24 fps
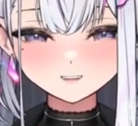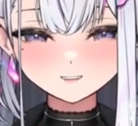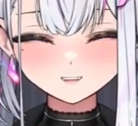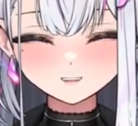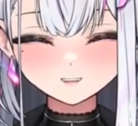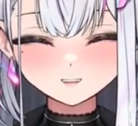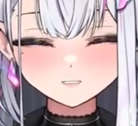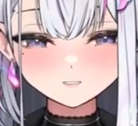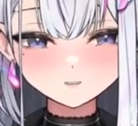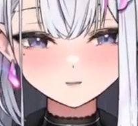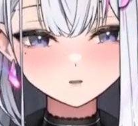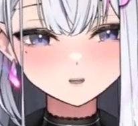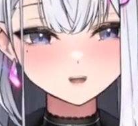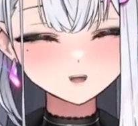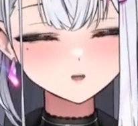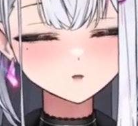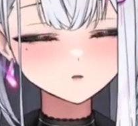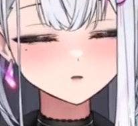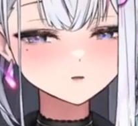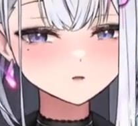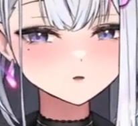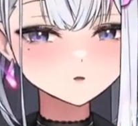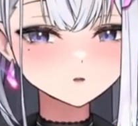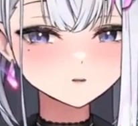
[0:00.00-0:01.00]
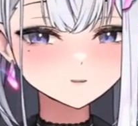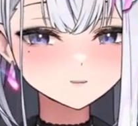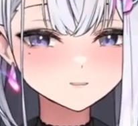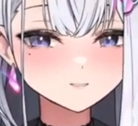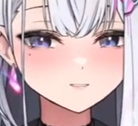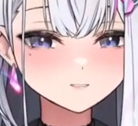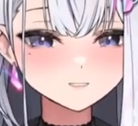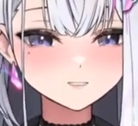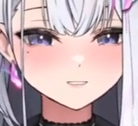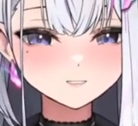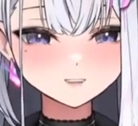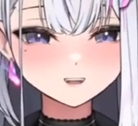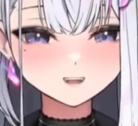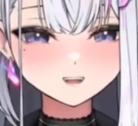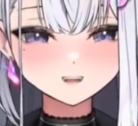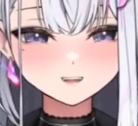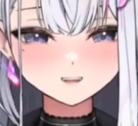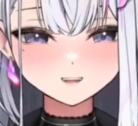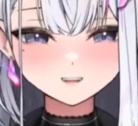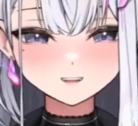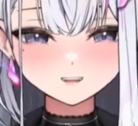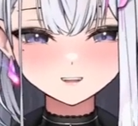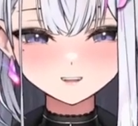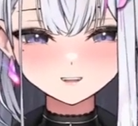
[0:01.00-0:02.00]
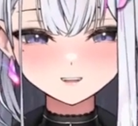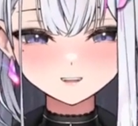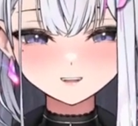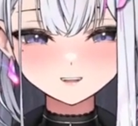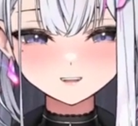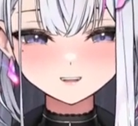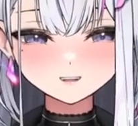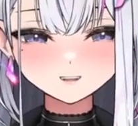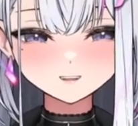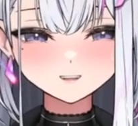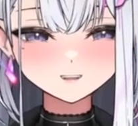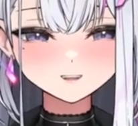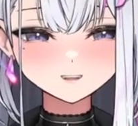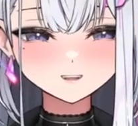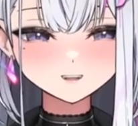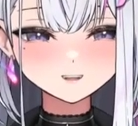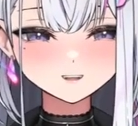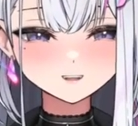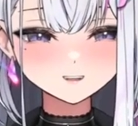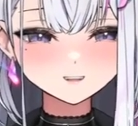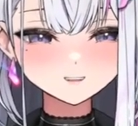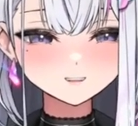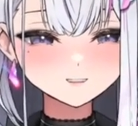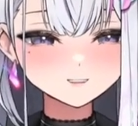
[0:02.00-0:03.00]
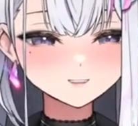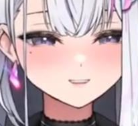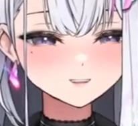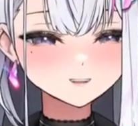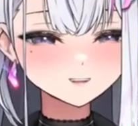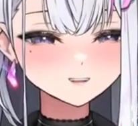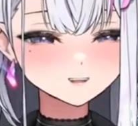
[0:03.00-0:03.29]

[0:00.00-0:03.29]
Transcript: They're fireproof, alright? It is